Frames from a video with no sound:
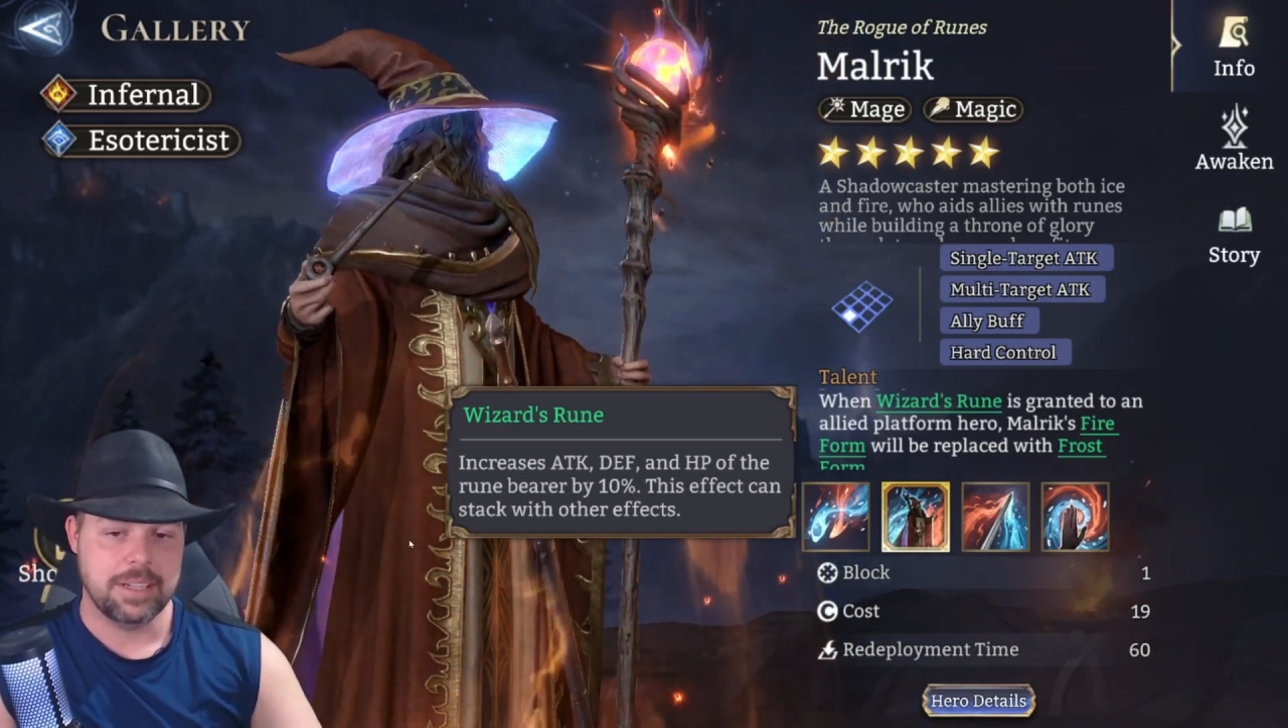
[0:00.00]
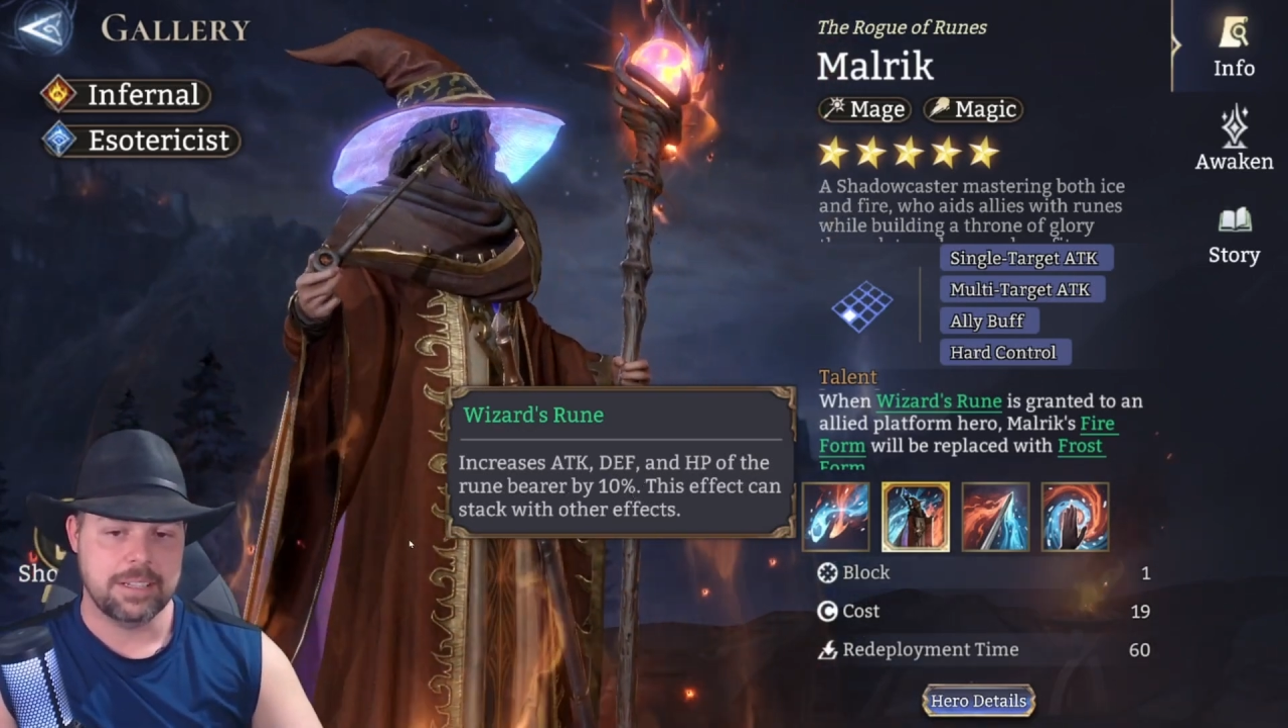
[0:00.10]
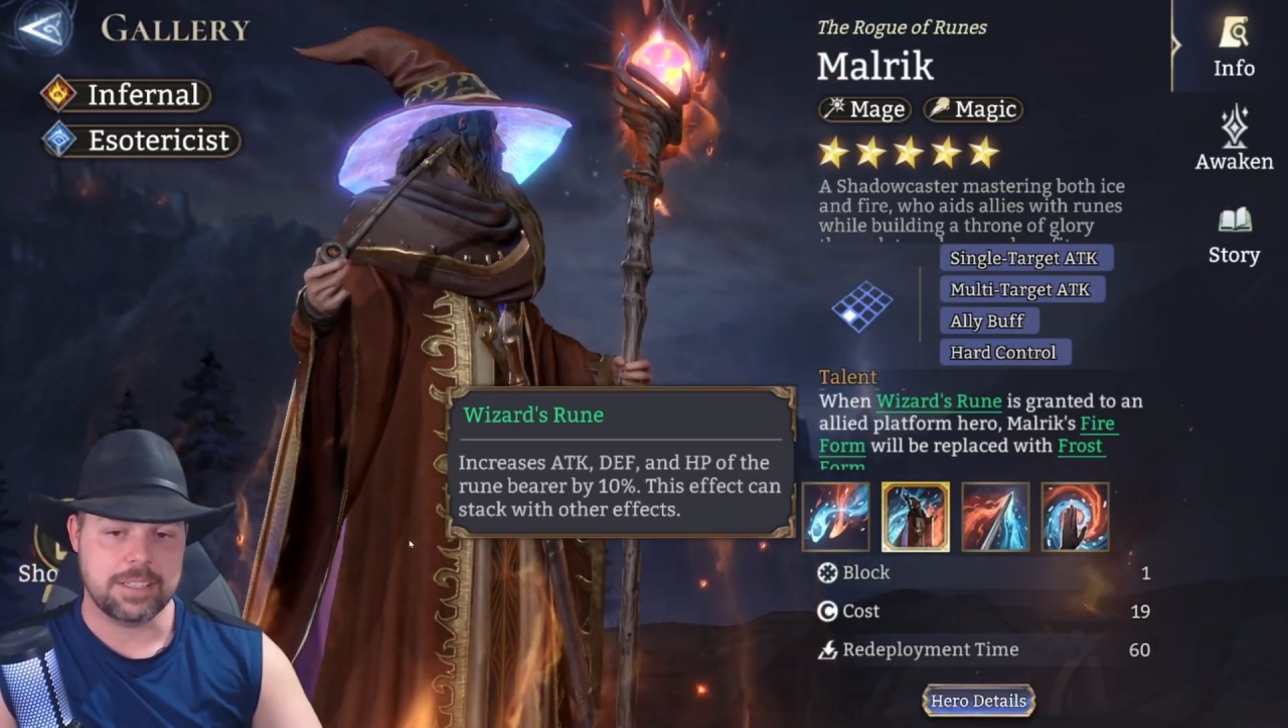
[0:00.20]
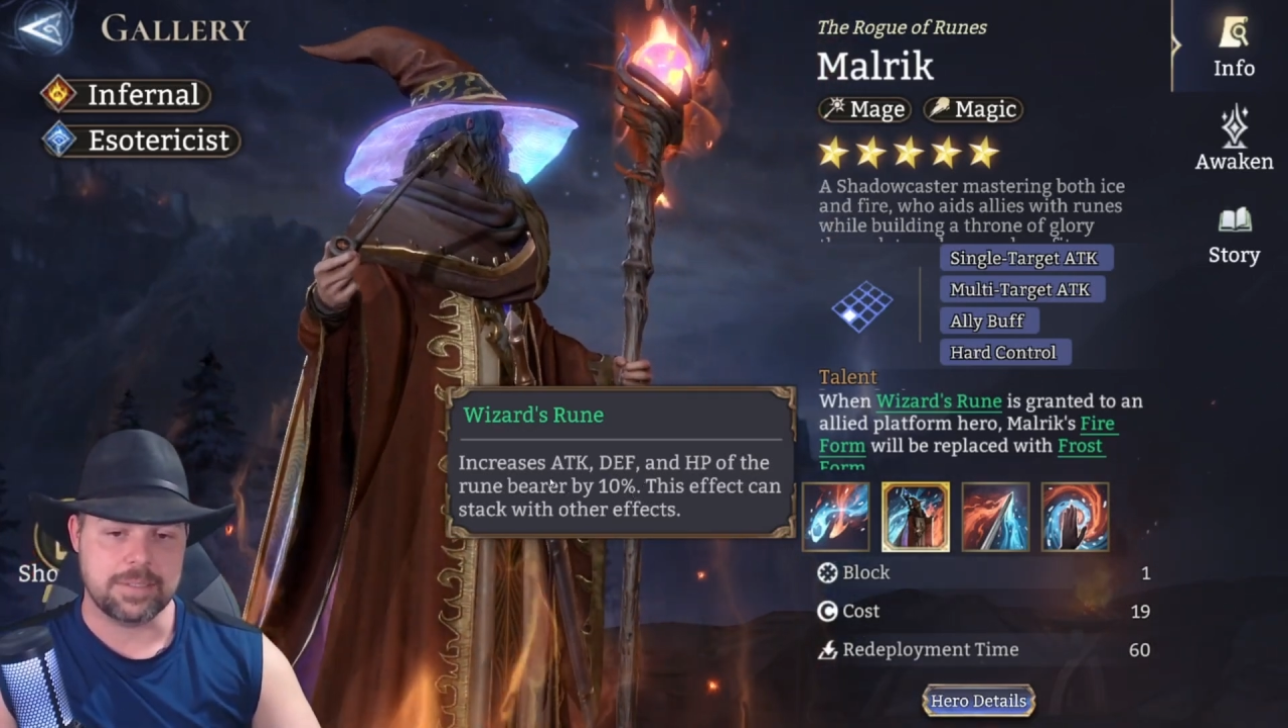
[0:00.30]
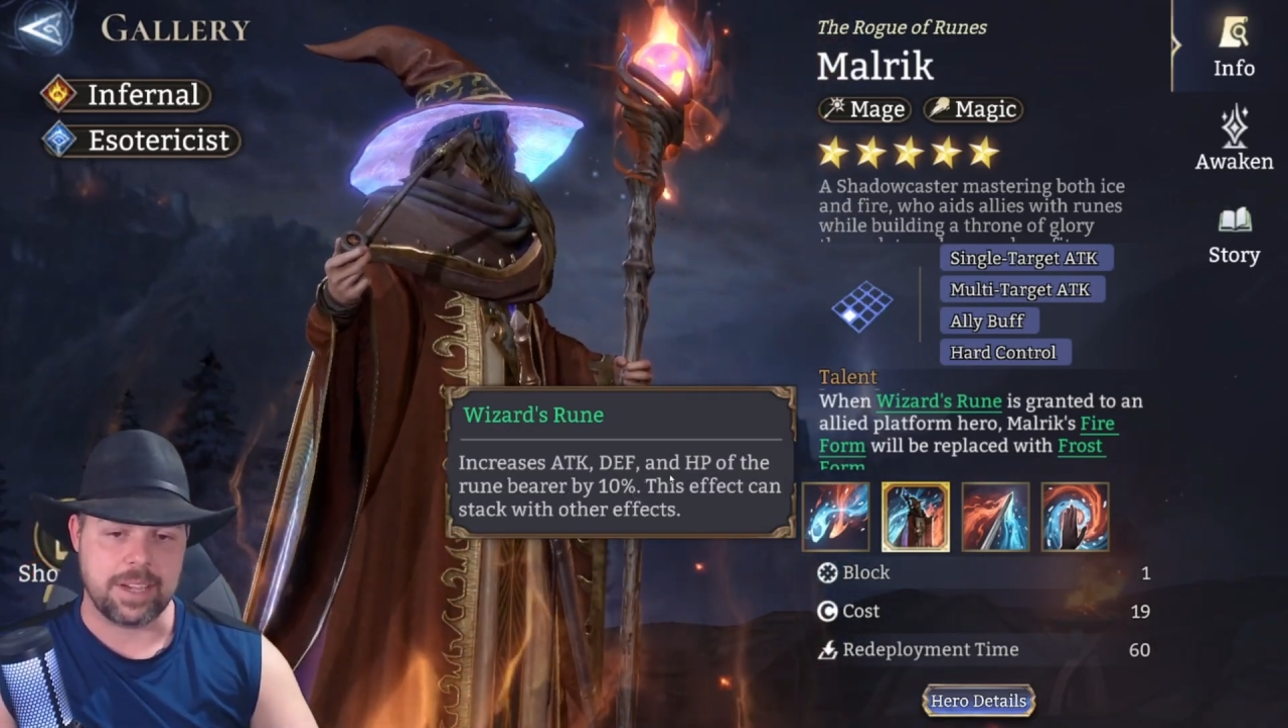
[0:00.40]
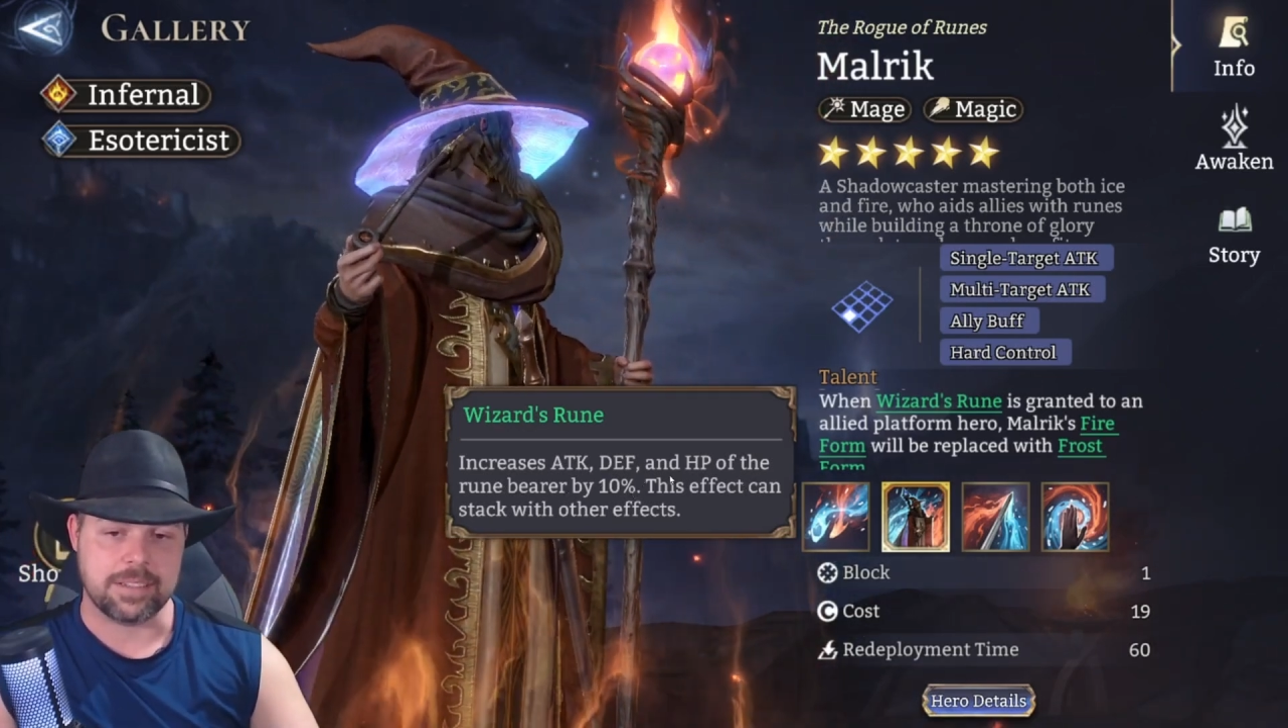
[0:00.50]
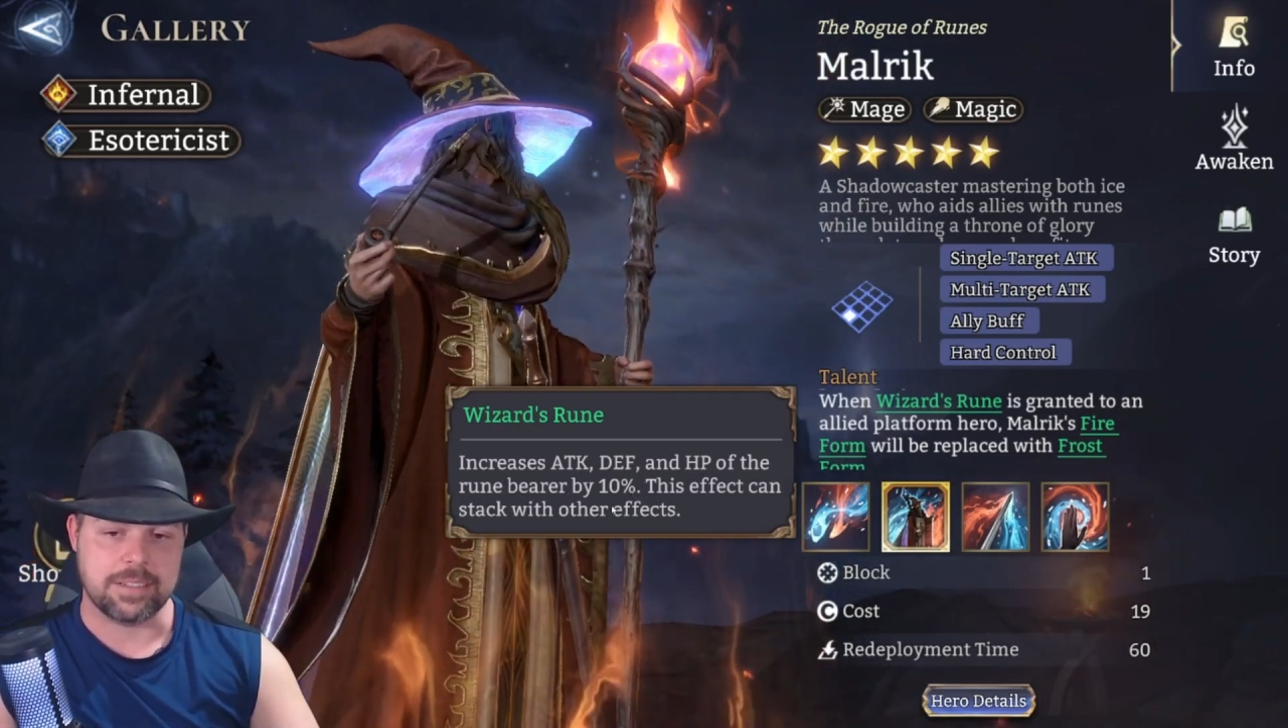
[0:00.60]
This fact can